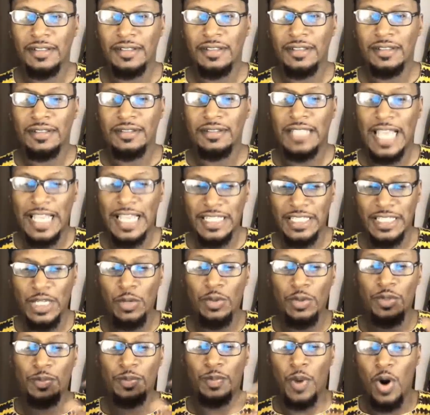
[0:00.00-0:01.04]
that she
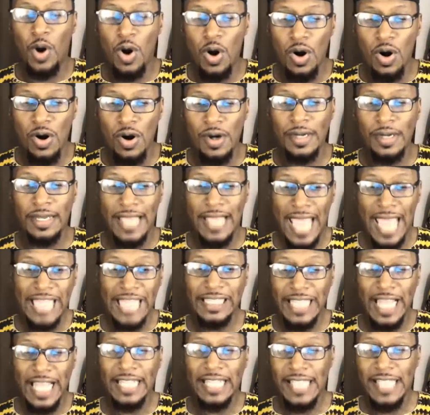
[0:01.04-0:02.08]
was born at
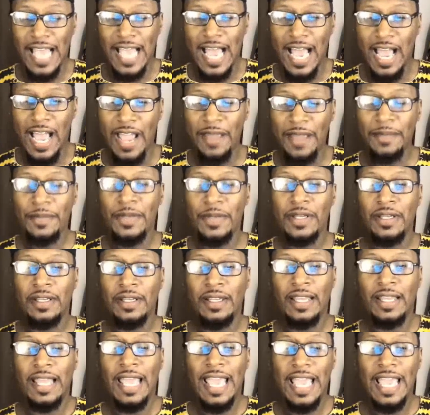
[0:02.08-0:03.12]
that time
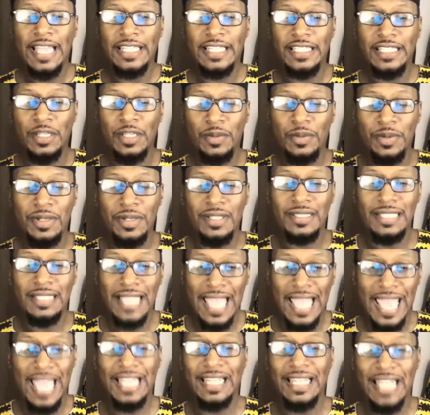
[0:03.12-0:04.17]
and she was
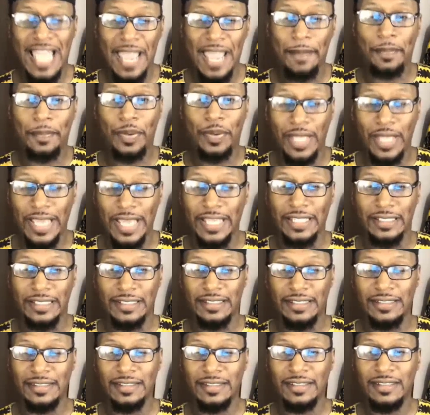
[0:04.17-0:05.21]
in that
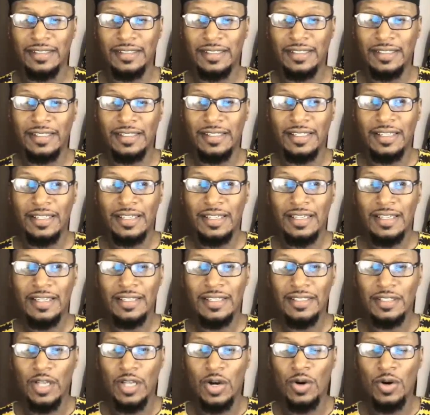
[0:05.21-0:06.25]
place.
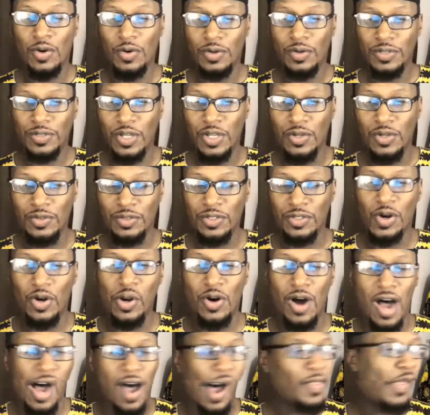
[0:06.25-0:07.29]
So
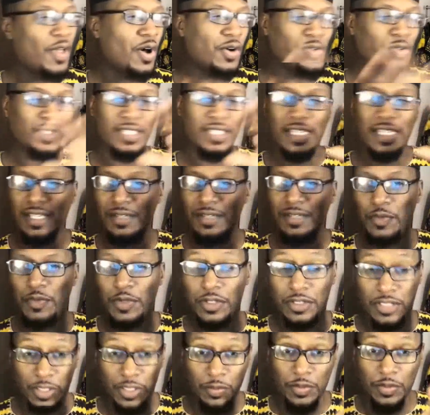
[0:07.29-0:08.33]
although she
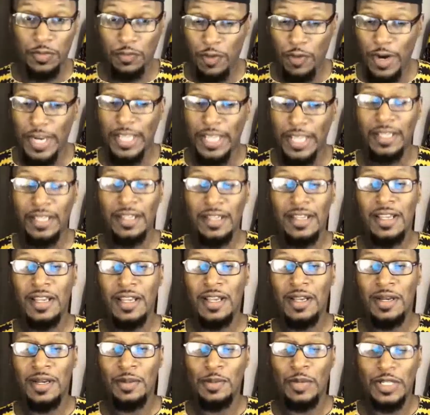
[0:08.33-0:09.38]
was free,
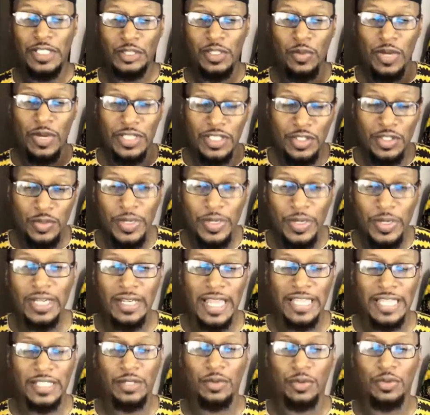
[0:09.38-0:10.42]
but she wasn't treated
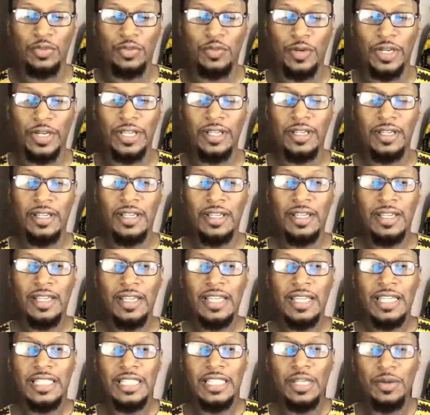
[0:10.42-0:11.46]
like she was free,
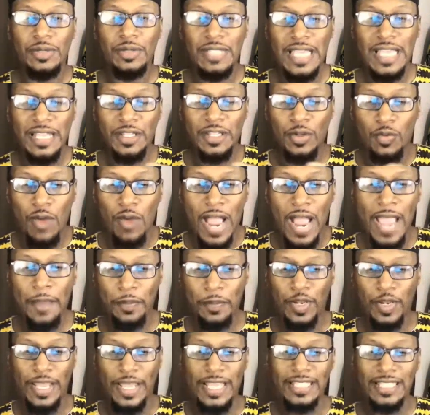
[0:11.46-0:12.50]
she was in the right
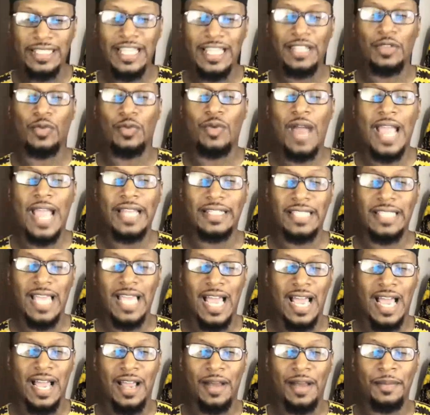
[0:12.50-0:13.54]
place at the right
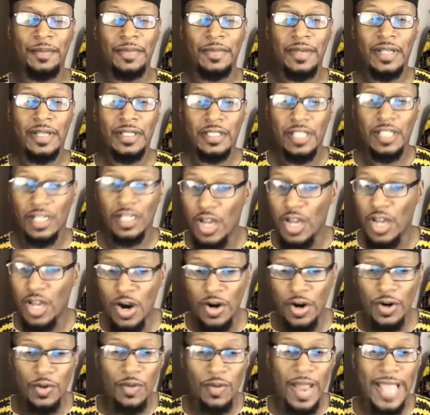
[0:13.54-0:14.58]
time to
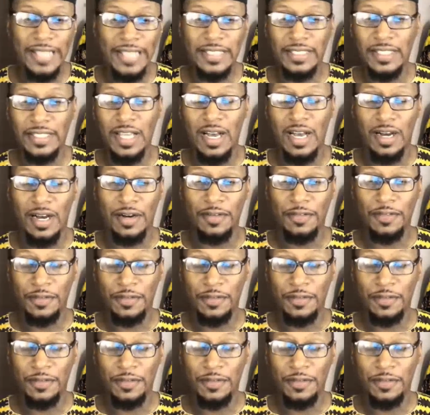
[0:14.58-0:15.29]
learn the right stuff